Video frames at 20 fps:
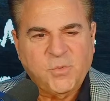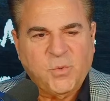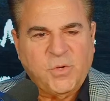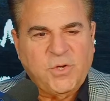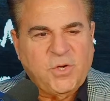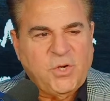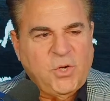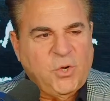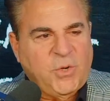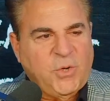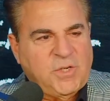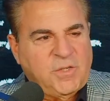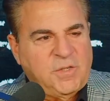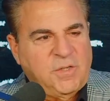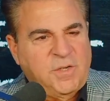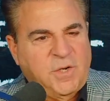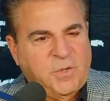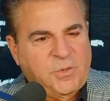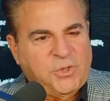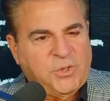where you go,
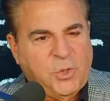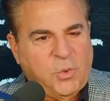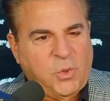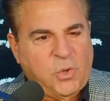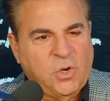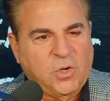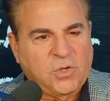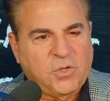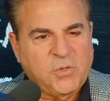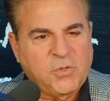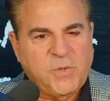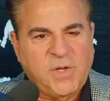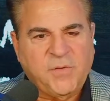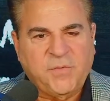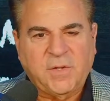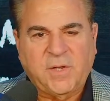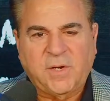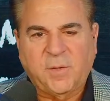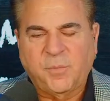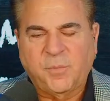show art, because we have
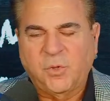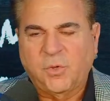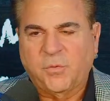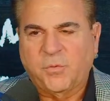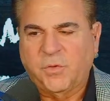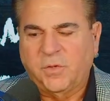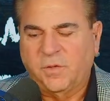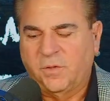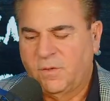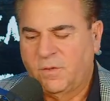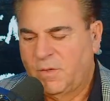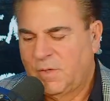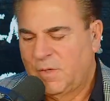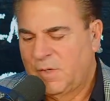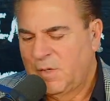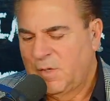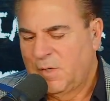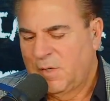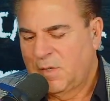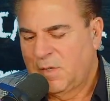a lot of beautiful
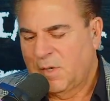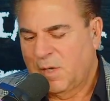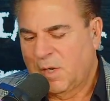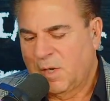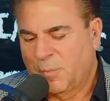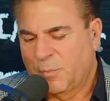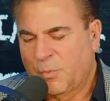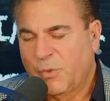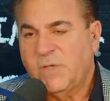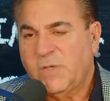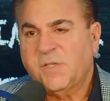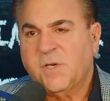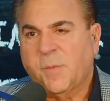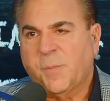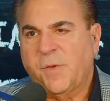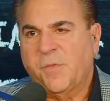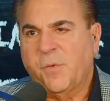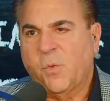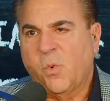prints up on the